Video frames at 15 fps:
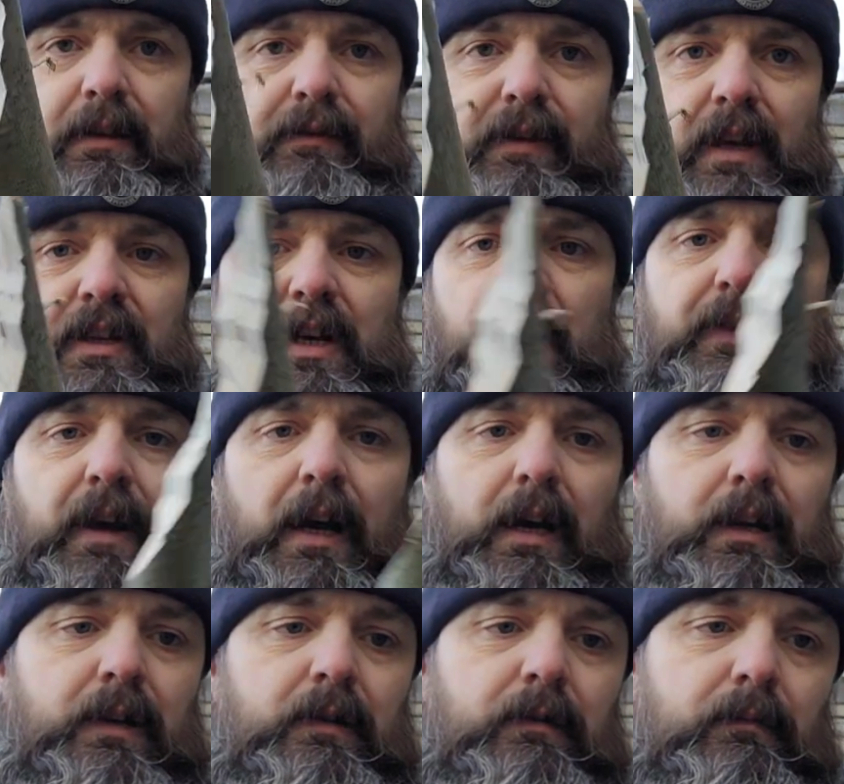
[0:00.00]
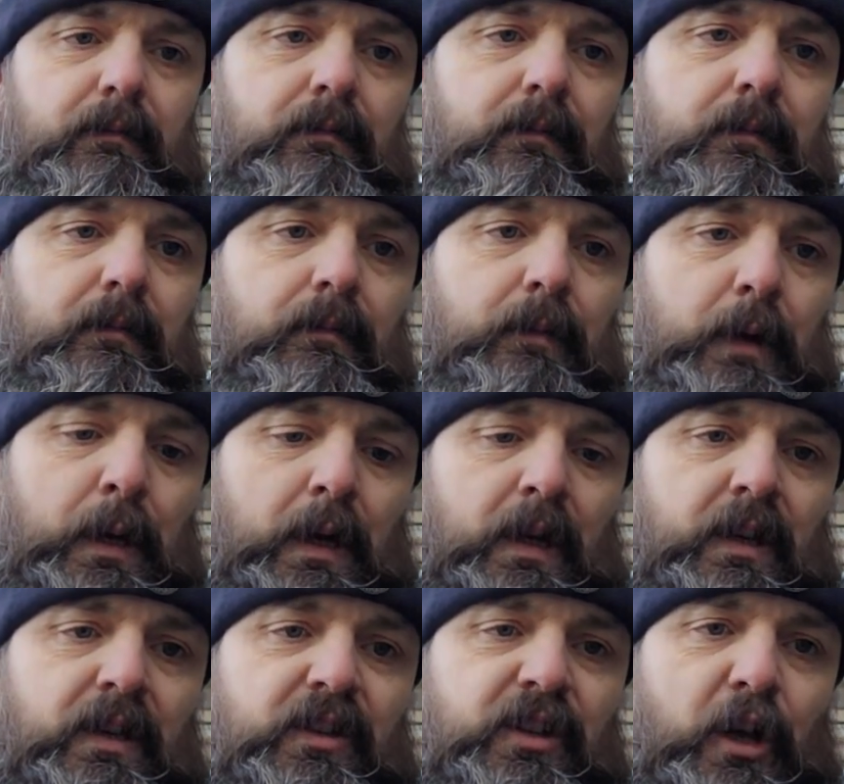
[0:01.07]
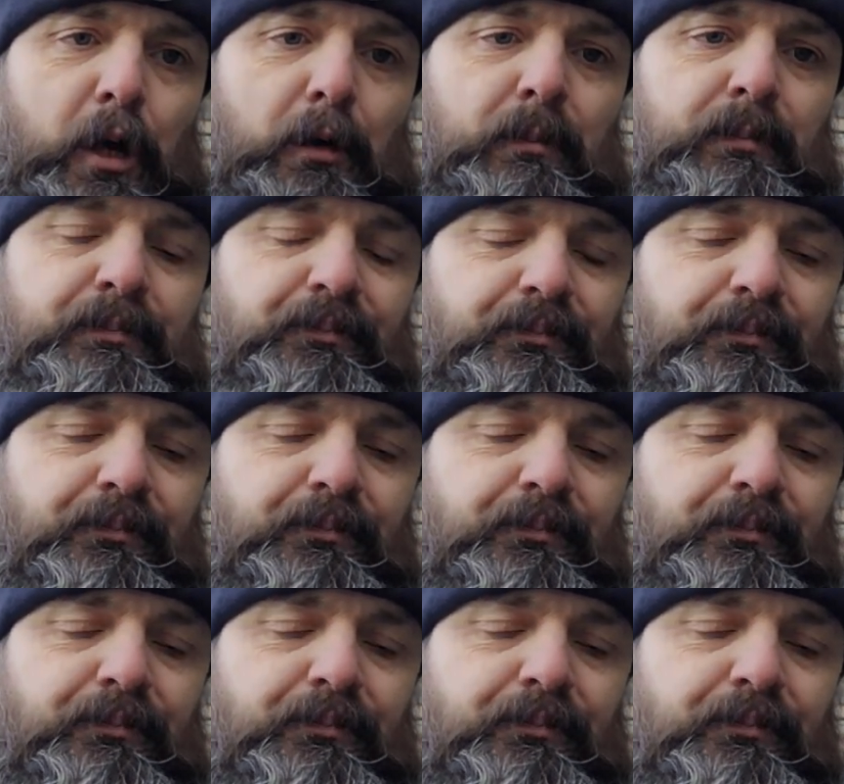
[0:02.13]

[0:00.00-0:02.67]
and things like that. So